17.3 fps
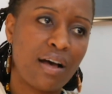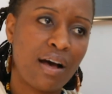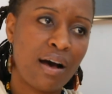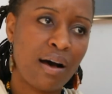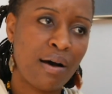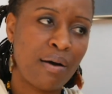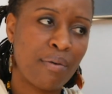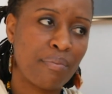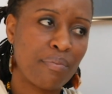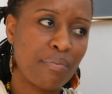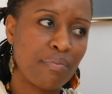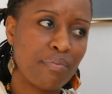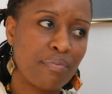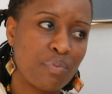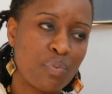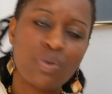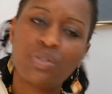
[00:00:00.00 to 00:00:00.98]
um,
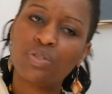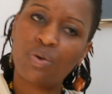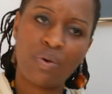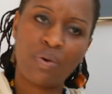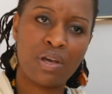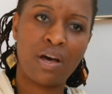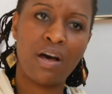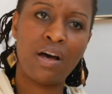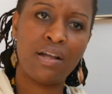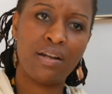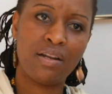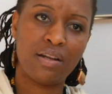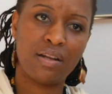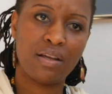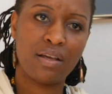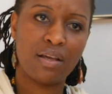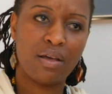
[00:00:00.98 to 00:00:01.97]
what's going
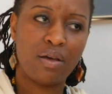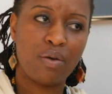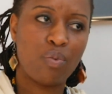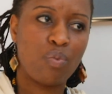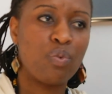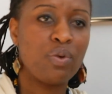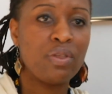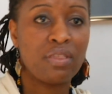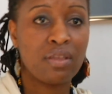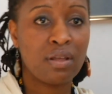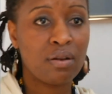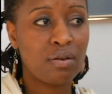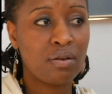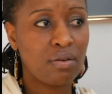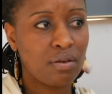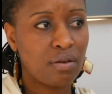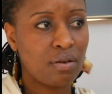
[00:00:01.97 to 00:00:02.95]
on
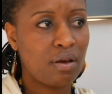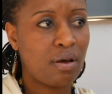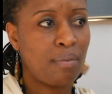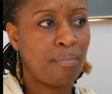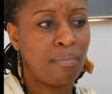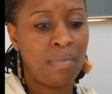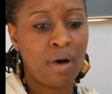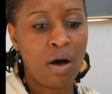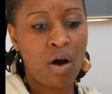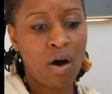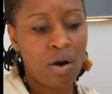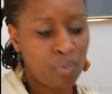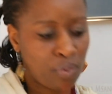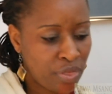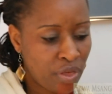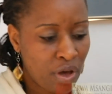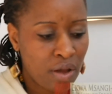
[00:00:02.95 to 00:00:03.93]
within, my, uh,
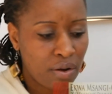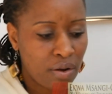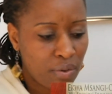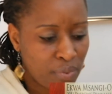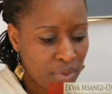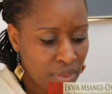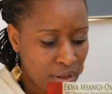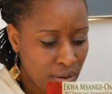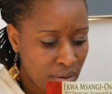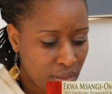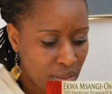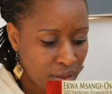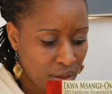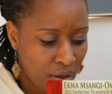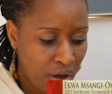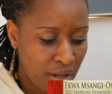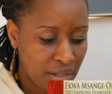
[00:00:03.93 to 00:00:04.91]
within, within
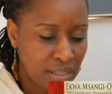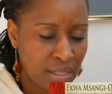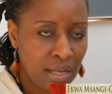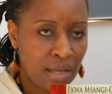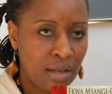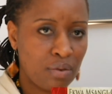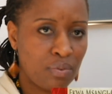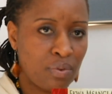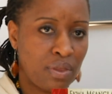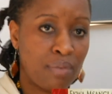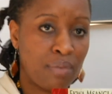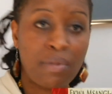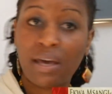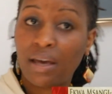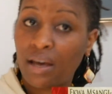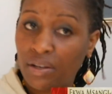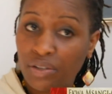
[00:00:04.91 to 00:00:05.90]
the continent, within
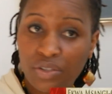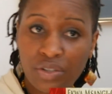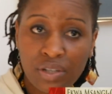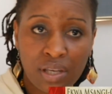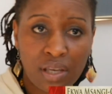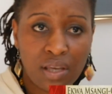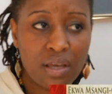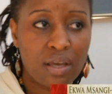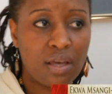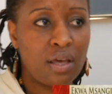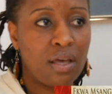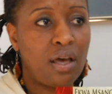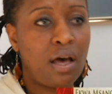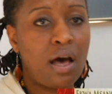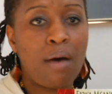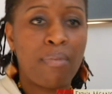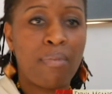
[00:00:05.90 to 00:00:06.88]
my country,
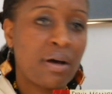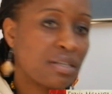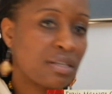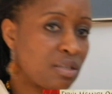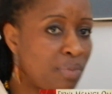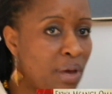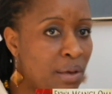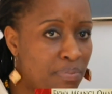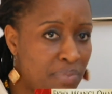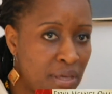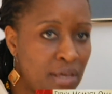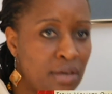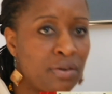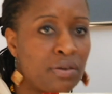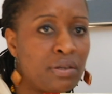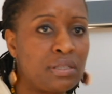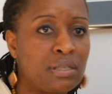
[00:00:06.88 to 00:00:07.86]
amongst my
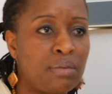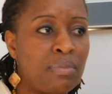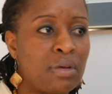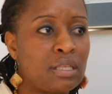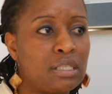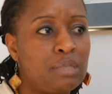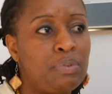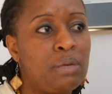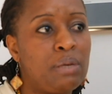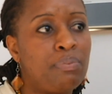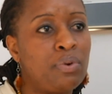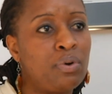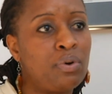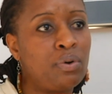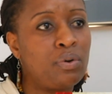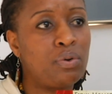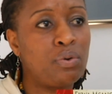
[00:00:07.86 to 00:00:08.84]
peers, amongst
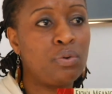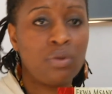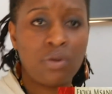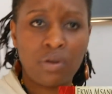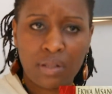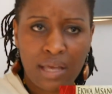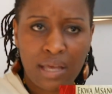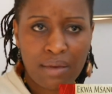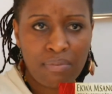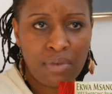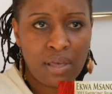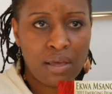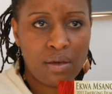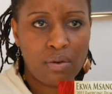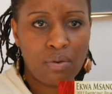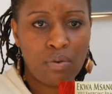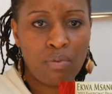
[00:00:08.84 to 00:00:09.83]
people who look like
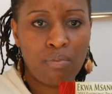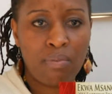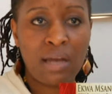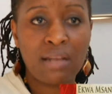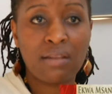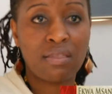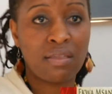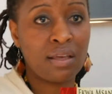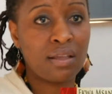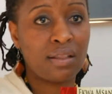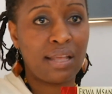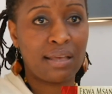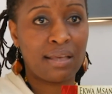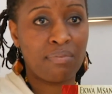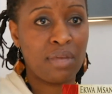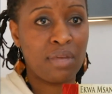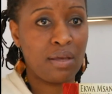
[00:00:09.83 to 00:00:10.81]
me, who might think
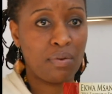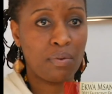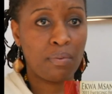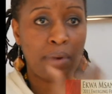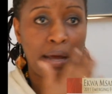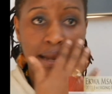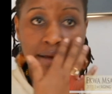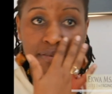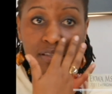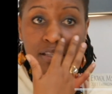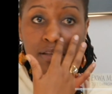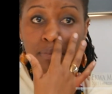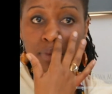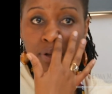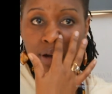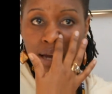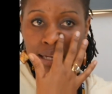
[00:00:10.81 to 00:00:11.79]
like me, who might have
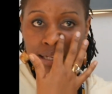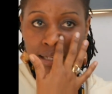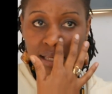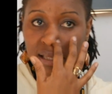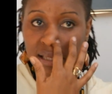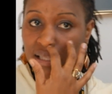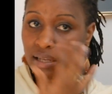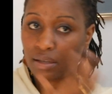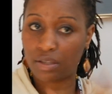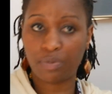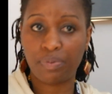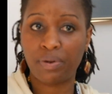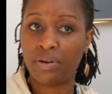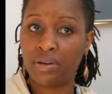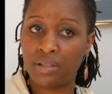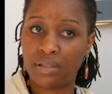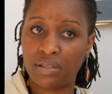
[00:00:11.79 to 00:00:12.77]
similar ideas and
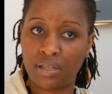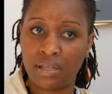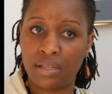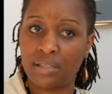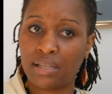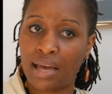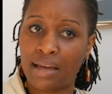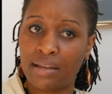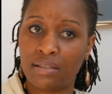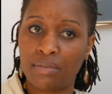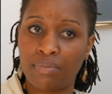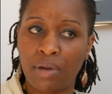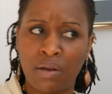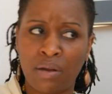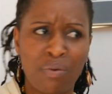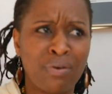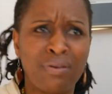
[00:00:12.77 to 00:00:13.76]
experiences as
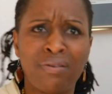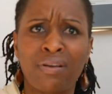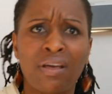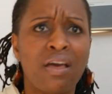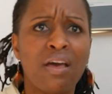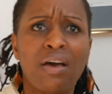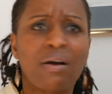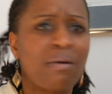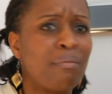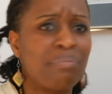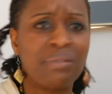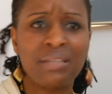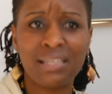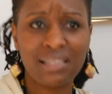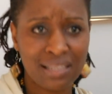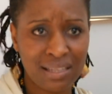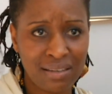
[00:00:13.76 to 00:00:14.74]
mine, or
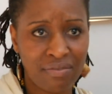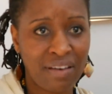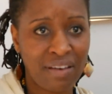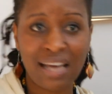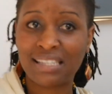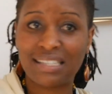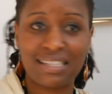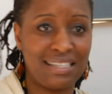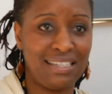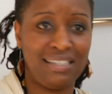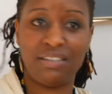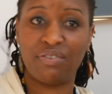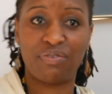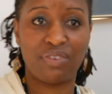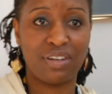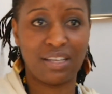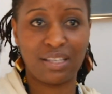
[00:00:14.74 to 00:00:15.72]
completely, vastly
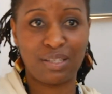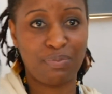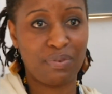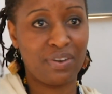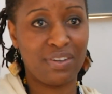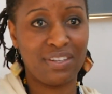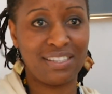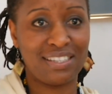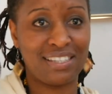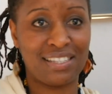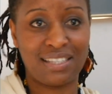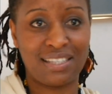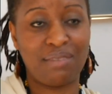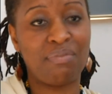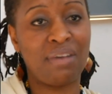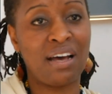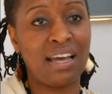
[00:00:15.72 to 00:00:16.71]
different experiences
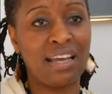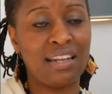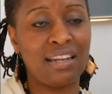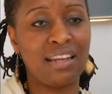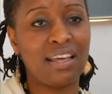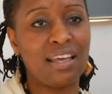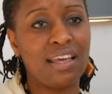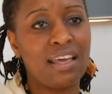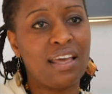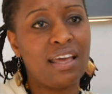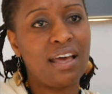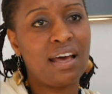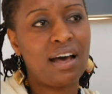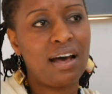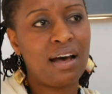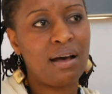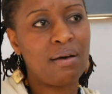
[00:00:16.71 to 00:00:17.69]
than mine,
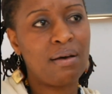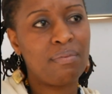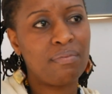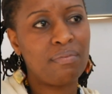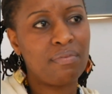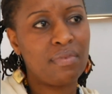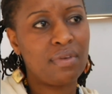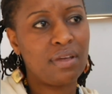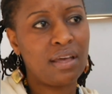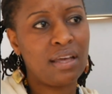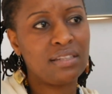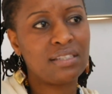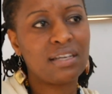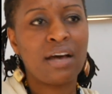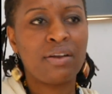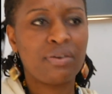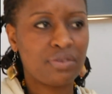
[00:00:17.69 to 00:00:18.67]
um, and
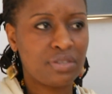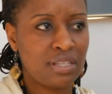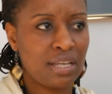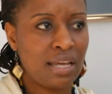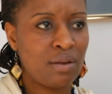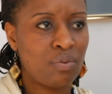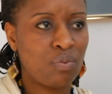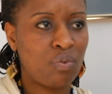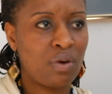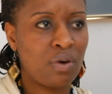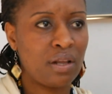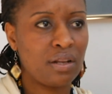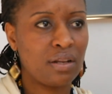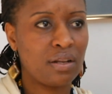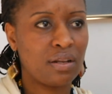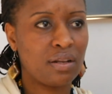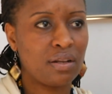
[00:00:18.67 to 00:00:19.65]
to understand what
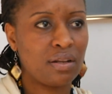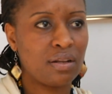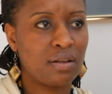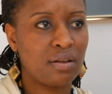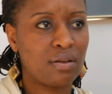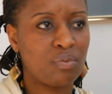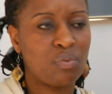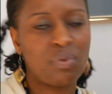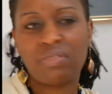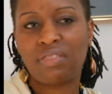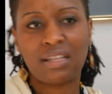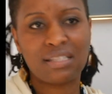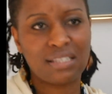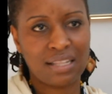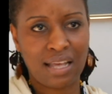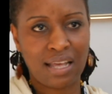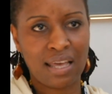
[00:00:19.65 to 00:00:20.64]
what
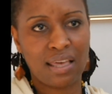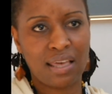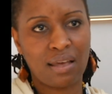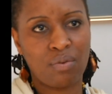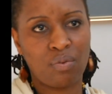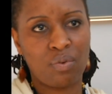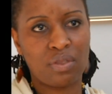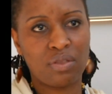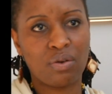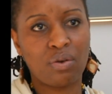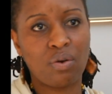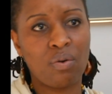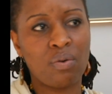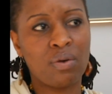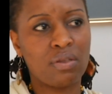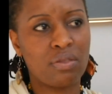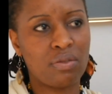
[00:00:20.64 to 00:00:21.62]
that's like and what they're
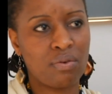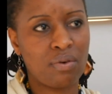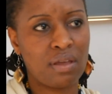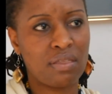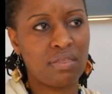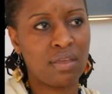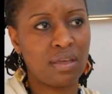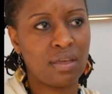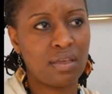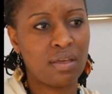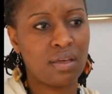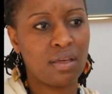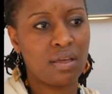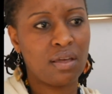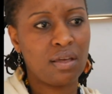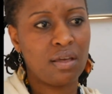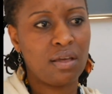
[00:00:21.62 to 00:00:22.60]
going through, I think
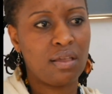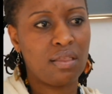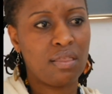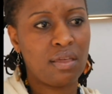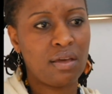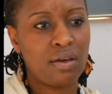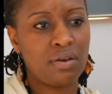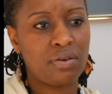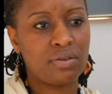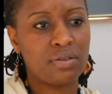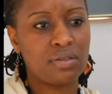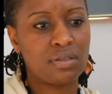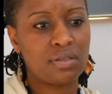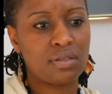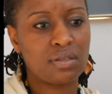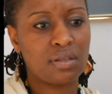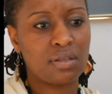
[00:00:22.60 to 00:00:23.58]

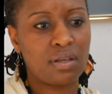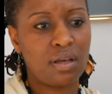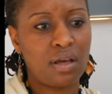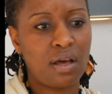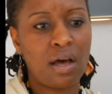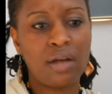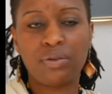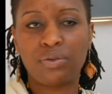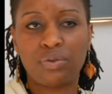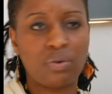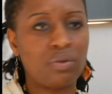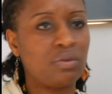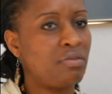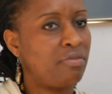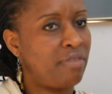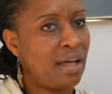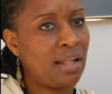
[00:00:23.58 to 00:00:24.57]
there's
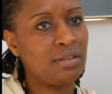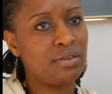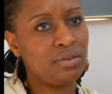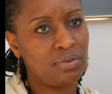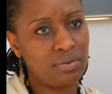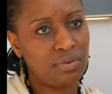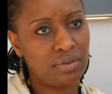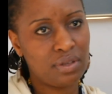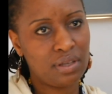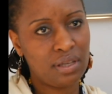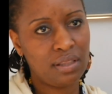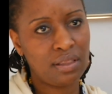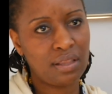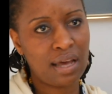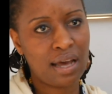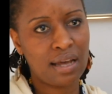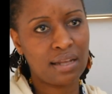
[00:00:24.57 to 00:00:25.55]
untold value
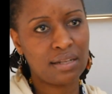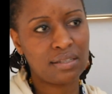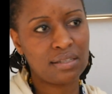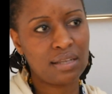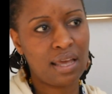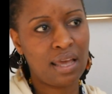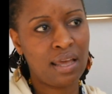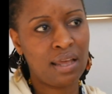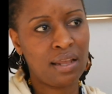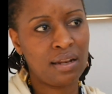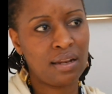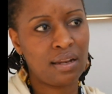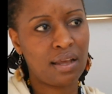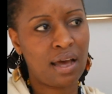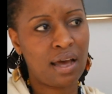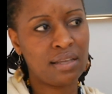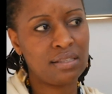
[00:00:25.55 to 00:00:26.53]
in that.
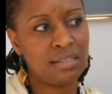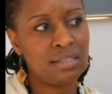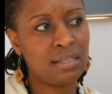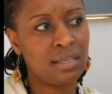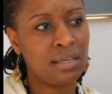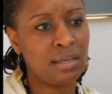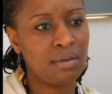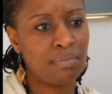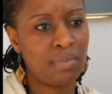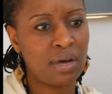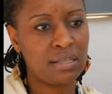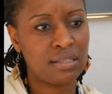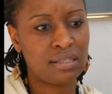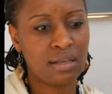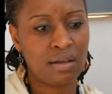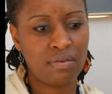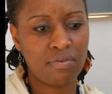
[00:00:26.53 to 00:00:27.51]
And I see
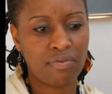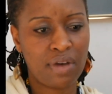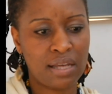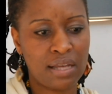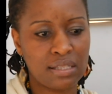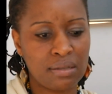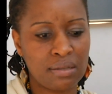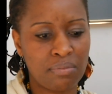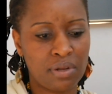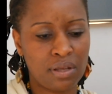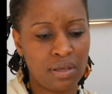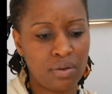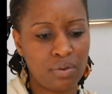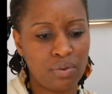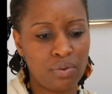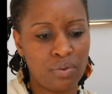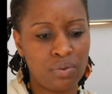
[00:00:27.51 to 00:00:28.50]
myself as somebody
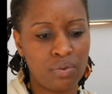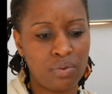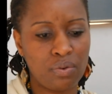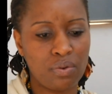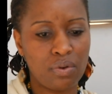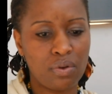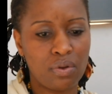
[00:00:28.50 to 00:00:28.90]
who,